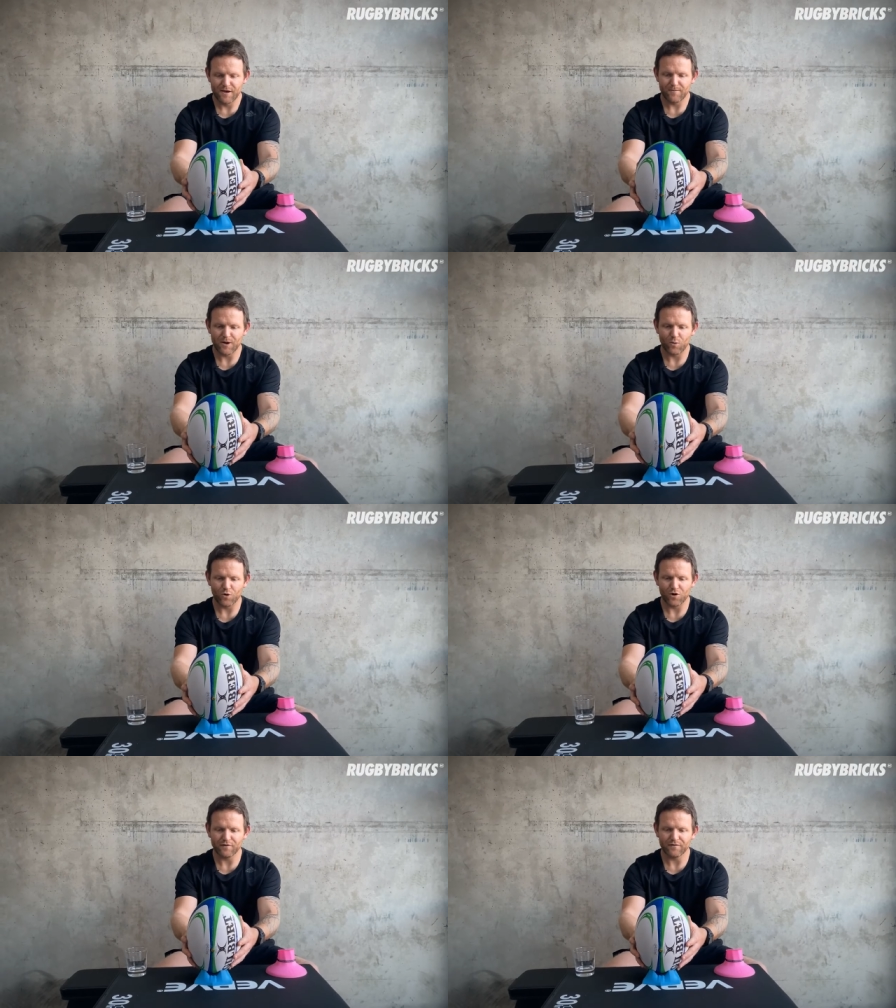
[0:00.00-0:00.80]
But what
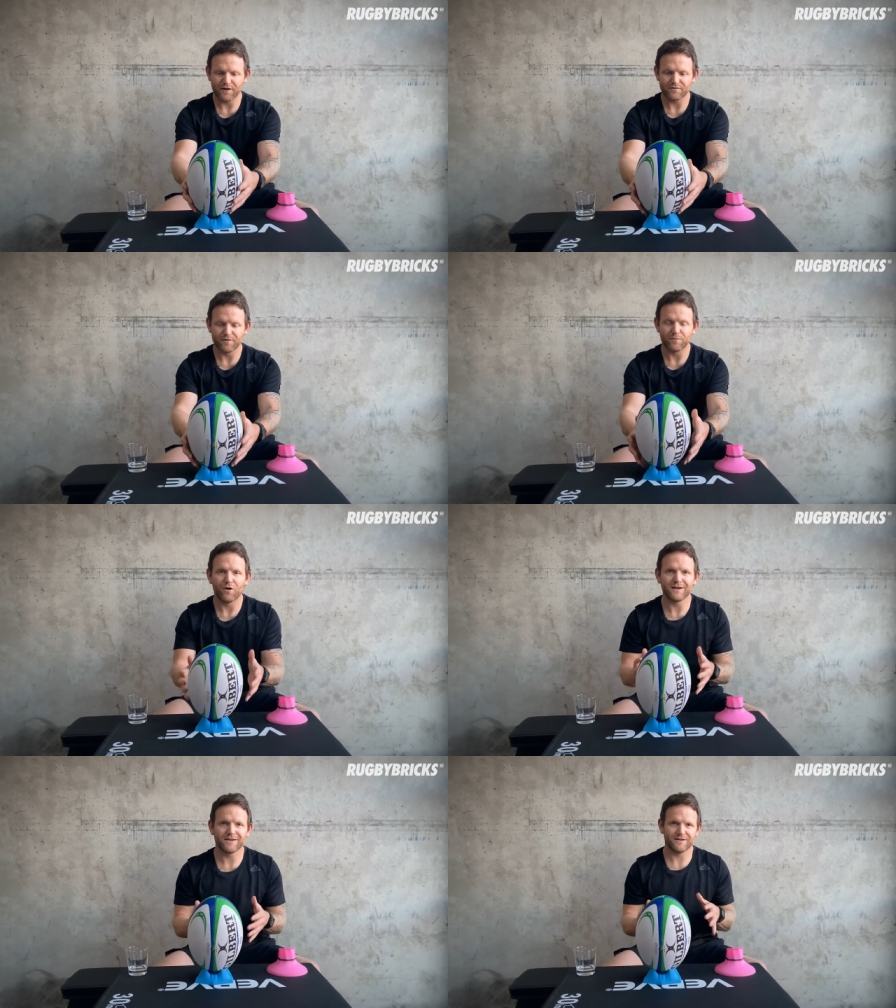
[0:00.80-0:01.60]
I found for
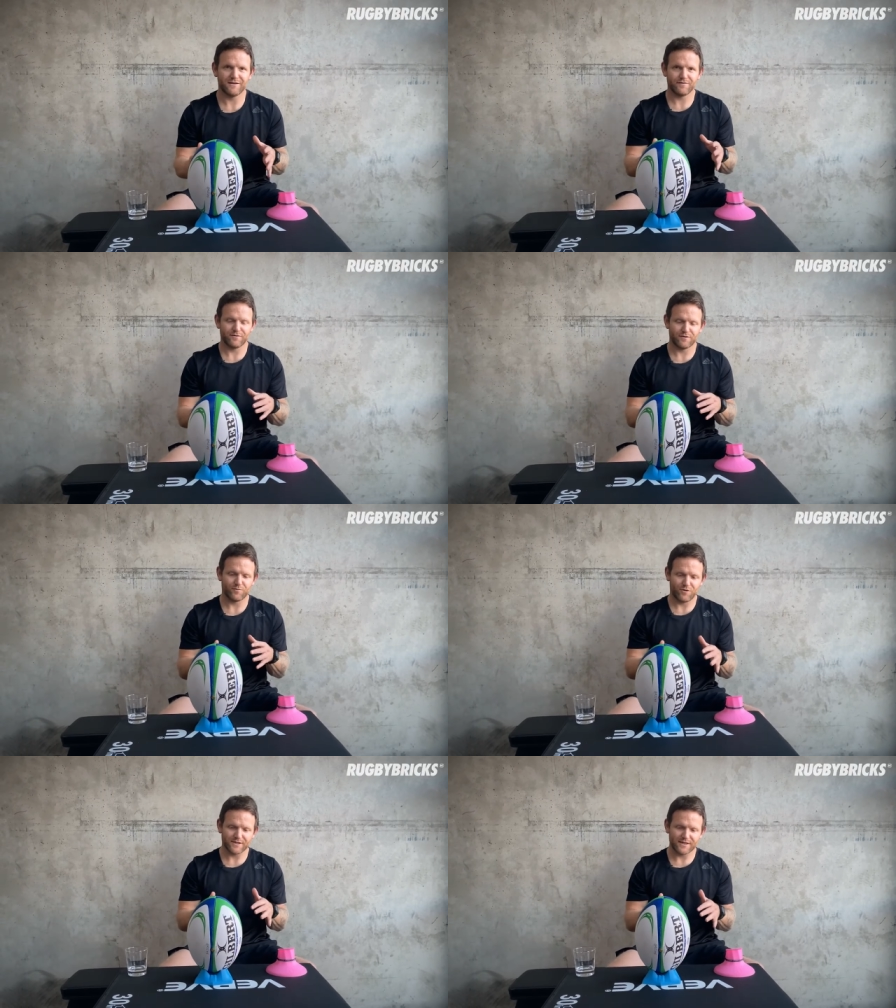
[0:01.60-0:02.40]
my kicking foot and
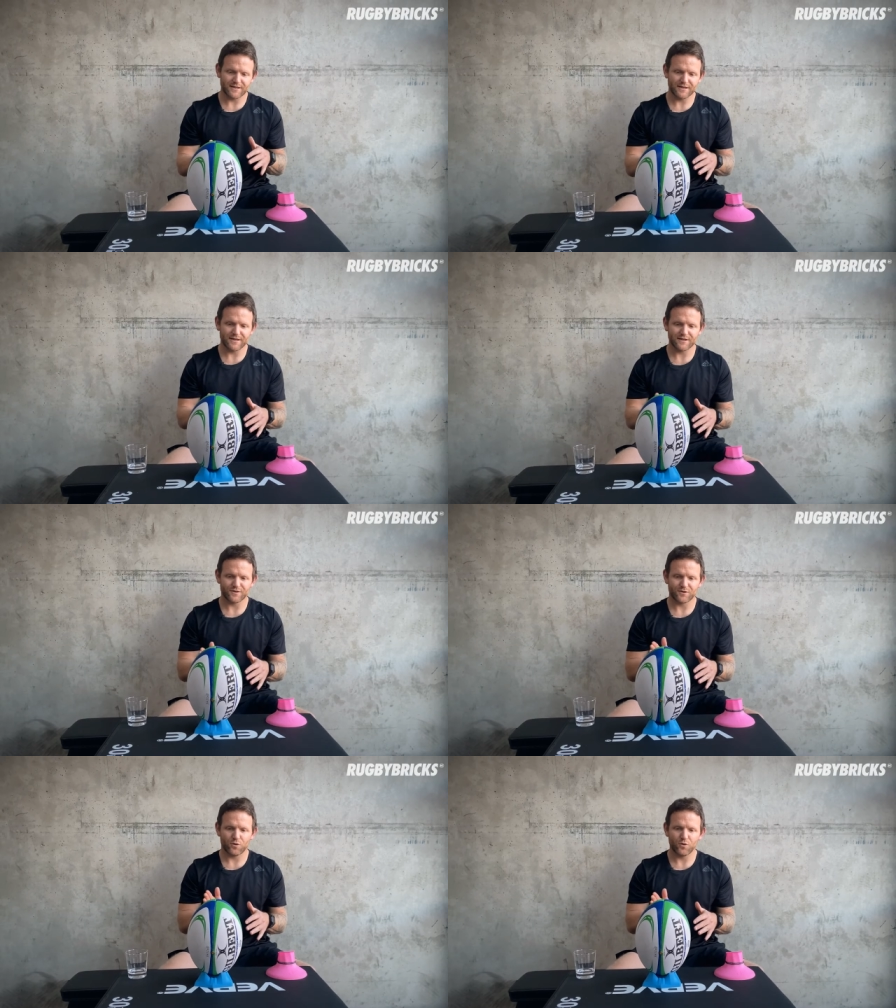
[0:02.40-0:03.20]
my technique is
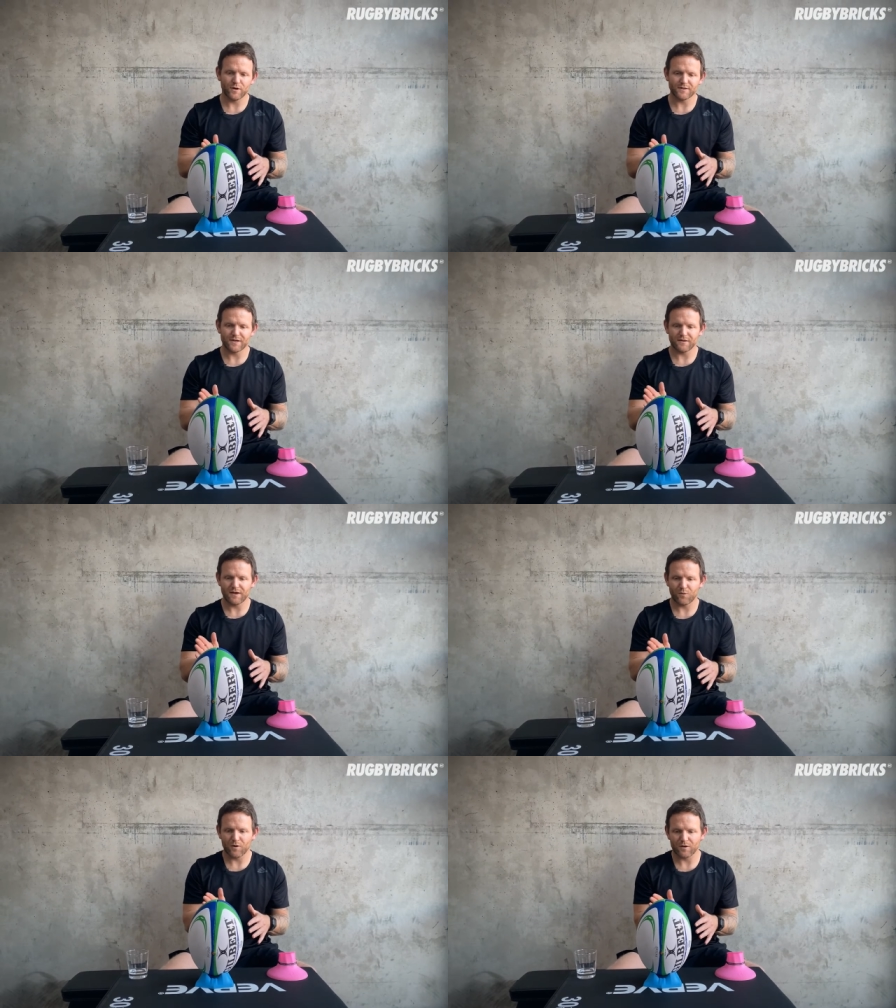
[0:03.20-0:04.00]
I'd always get
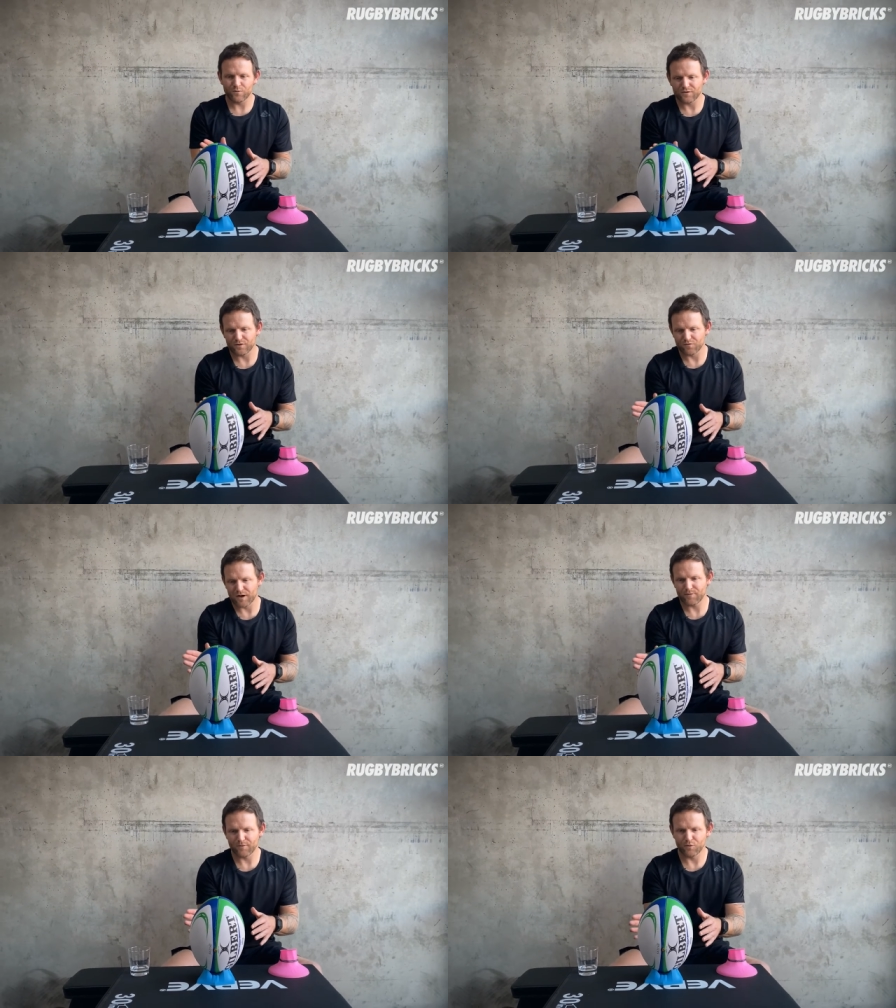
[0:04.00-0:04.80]
that one where I'd
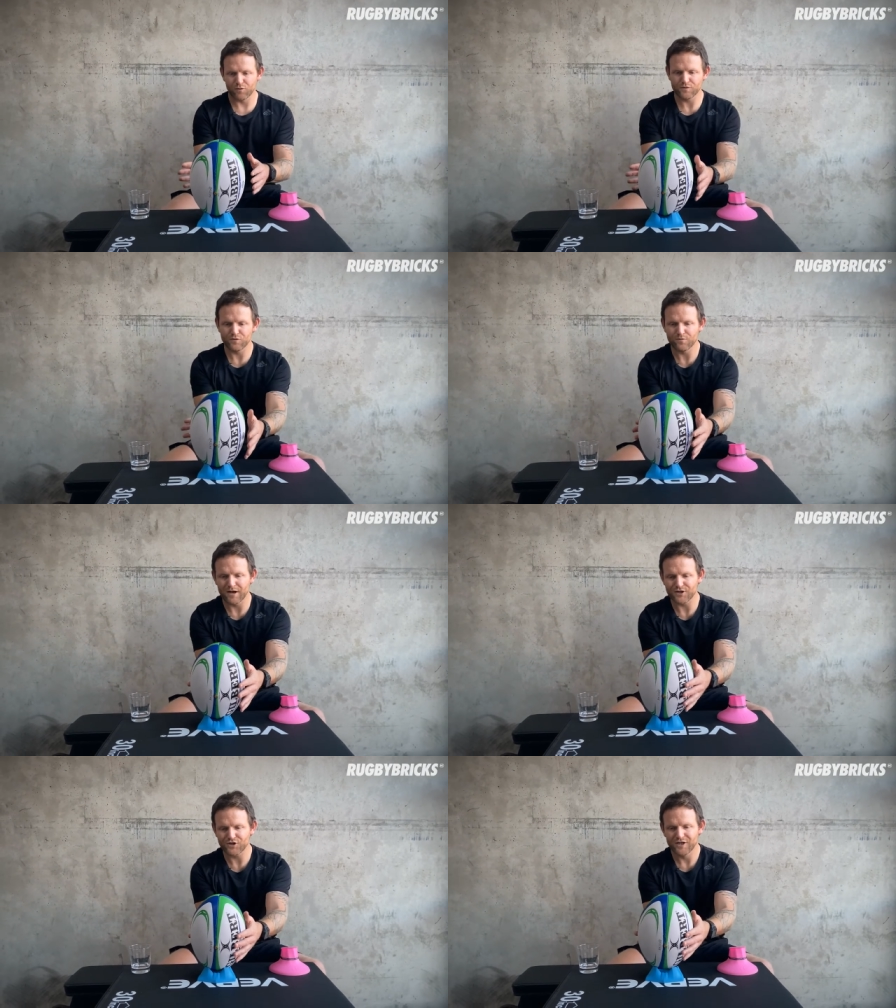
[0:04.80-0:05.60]
wrap the ball too
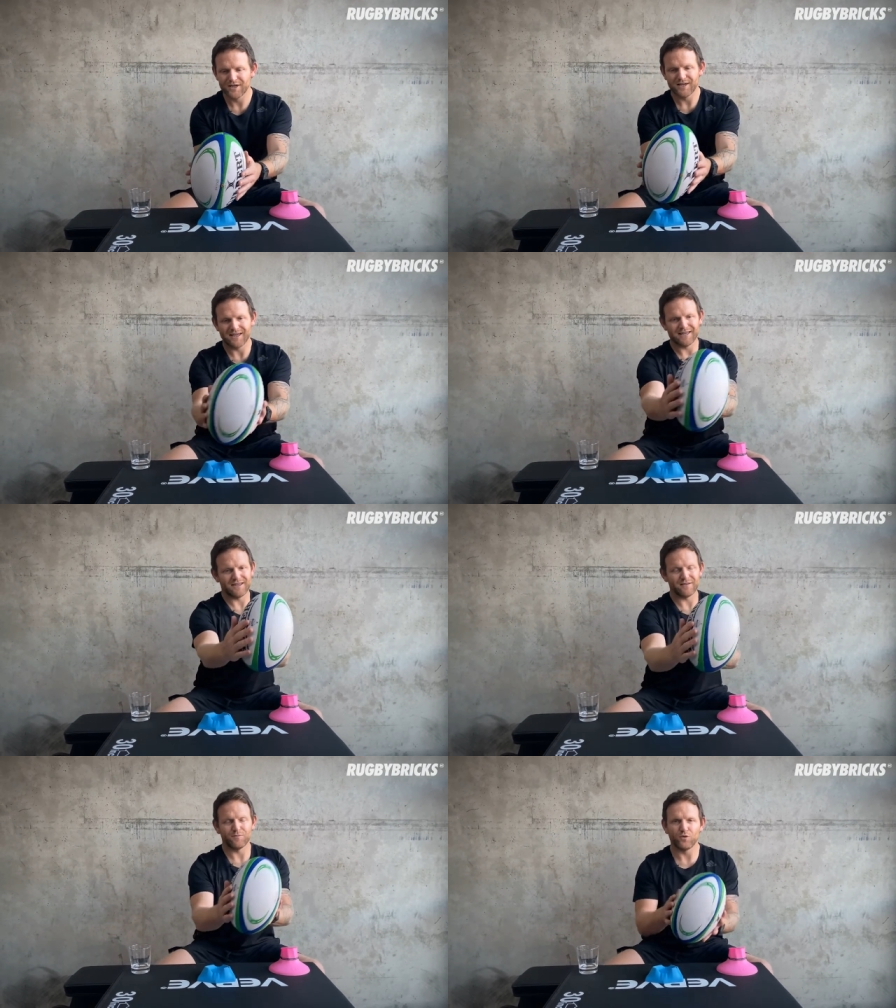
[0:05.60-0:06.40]
much and
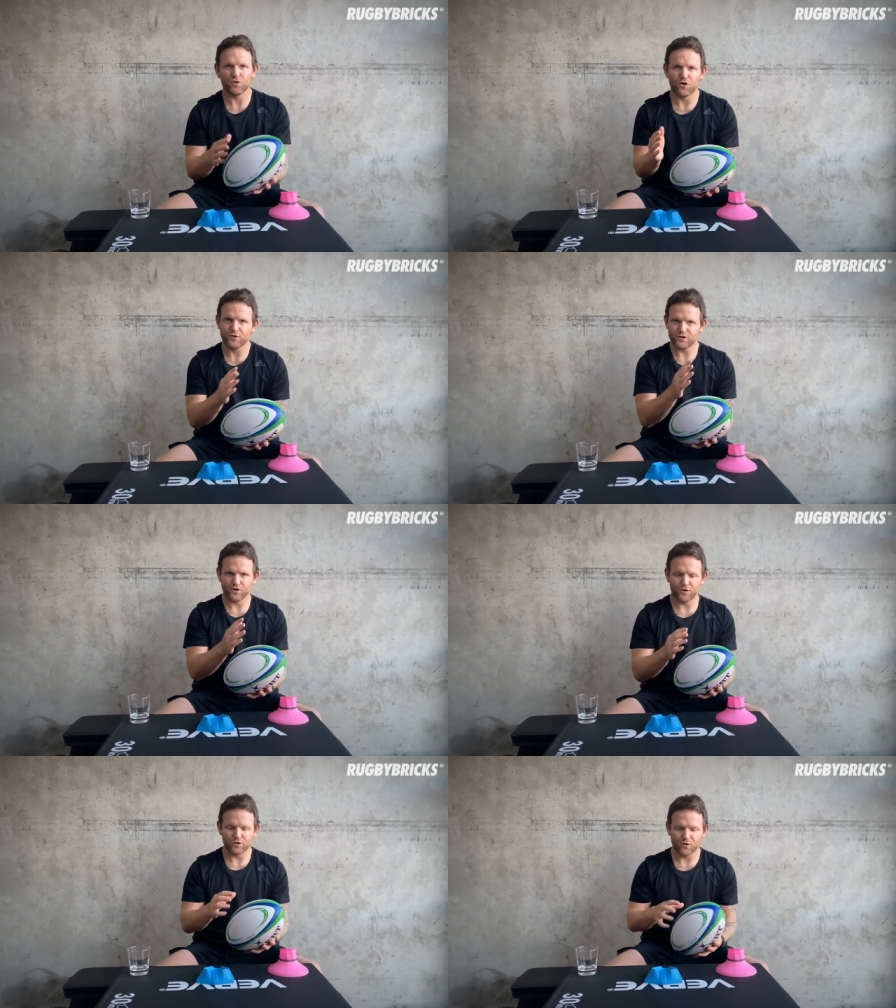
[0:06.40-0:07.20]
get the ball to, to
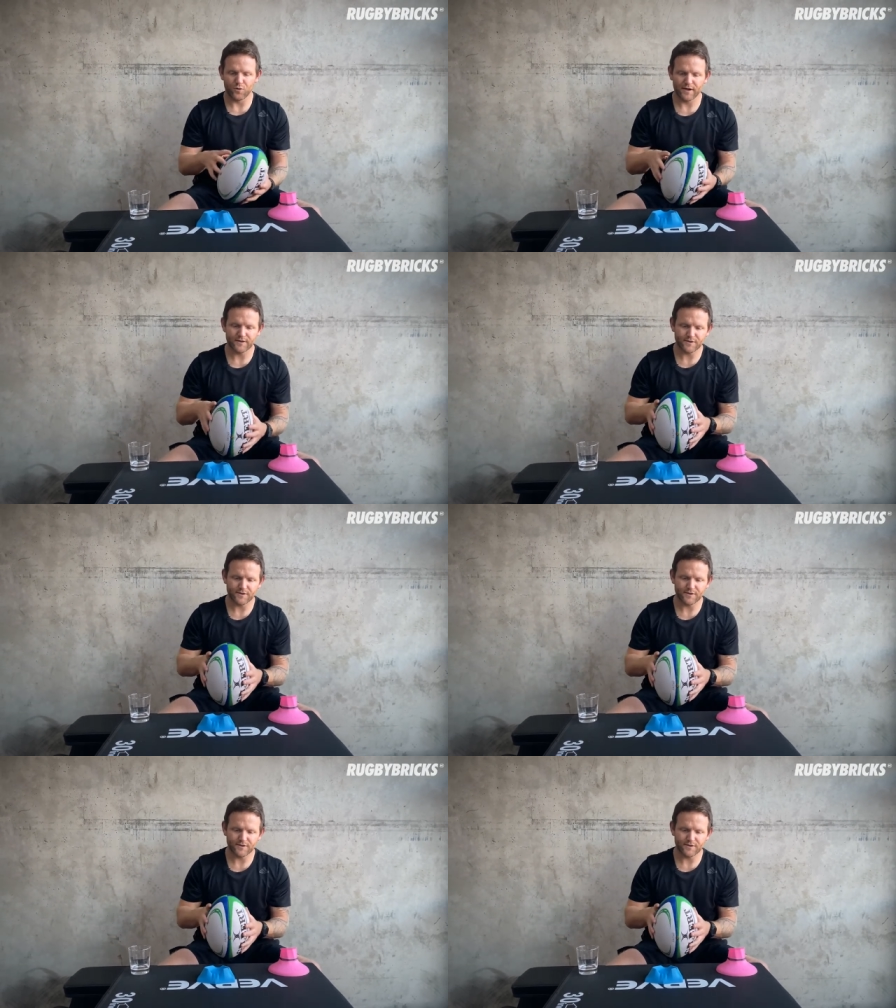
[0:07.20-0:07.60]
hook away.